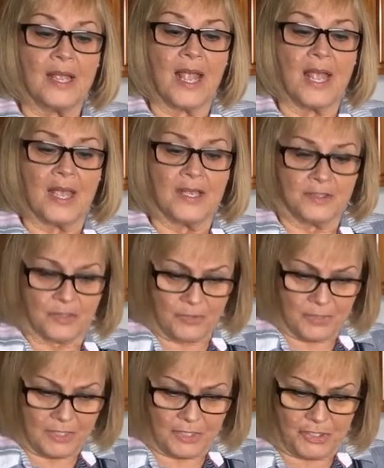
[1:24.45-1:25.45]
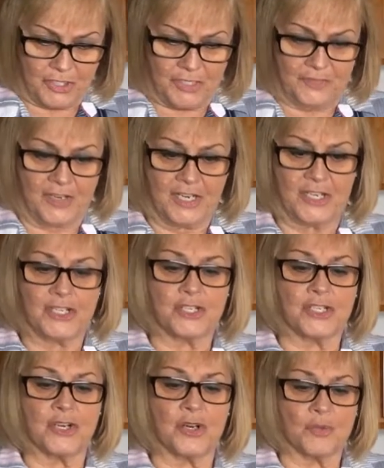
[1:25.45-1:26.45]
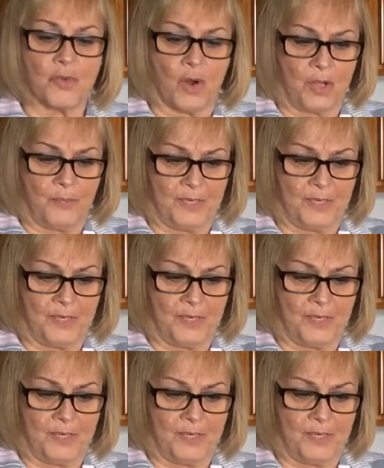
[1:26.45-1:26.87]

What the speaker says: "As soon as she's finished her royal